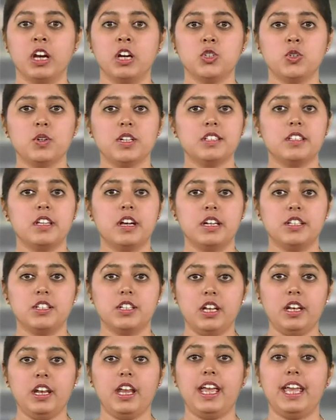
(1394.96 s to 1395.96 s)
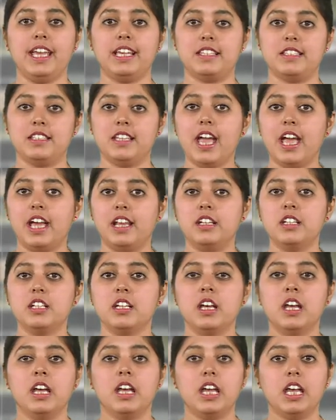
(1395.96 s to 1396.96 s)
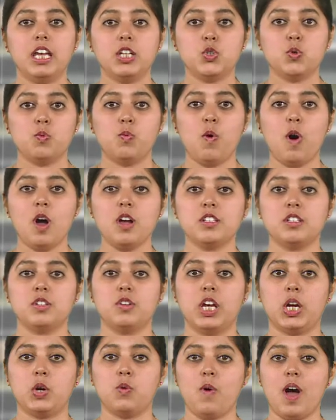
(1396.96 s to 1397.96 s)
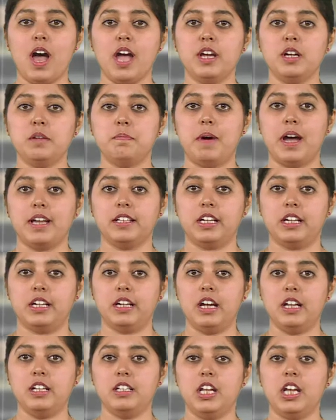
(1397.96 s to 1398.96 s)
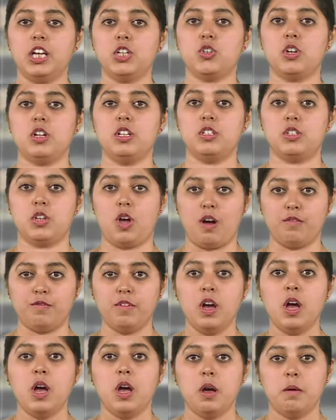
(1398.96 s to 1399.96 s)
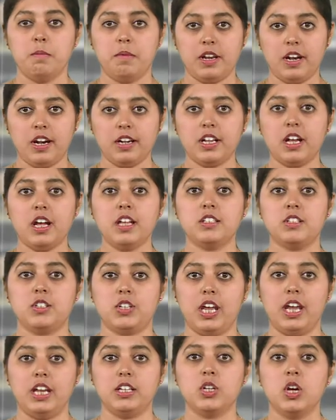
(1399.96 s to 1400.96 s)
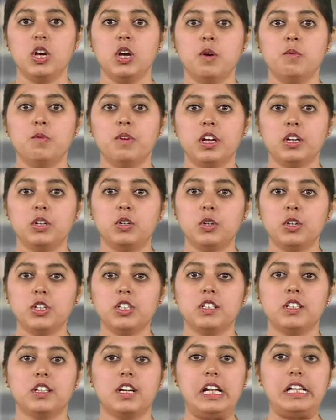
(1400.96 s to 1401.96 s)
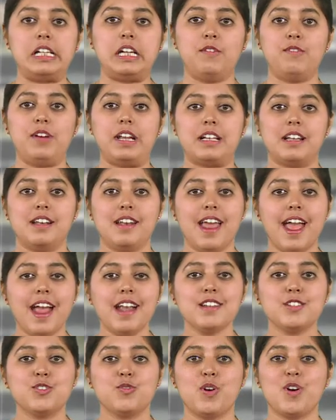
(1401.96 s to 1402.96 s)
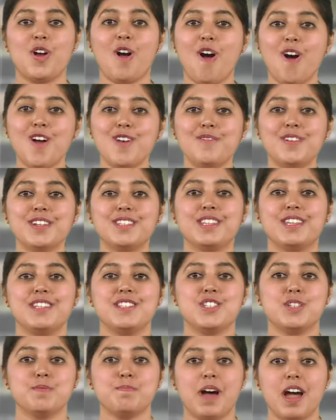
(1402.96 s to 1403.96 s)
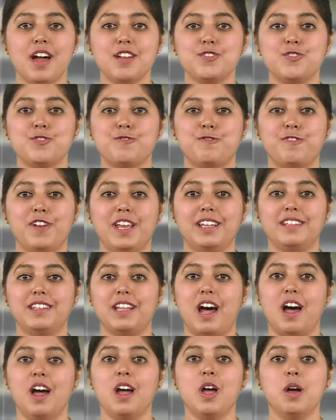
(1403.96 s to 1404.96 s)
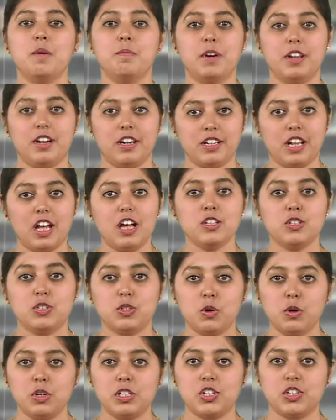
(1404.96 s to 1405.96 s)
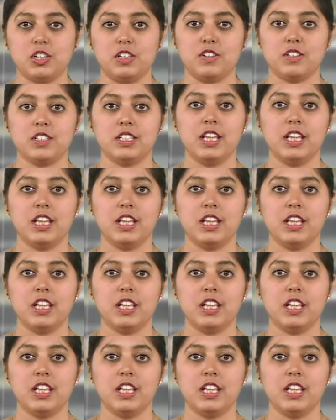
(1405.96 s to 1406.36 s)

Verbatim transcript: To a certain extent, it was required by the conditions of Maratha state where good cultivate lands were always in demand to feed the Maratha soldiers.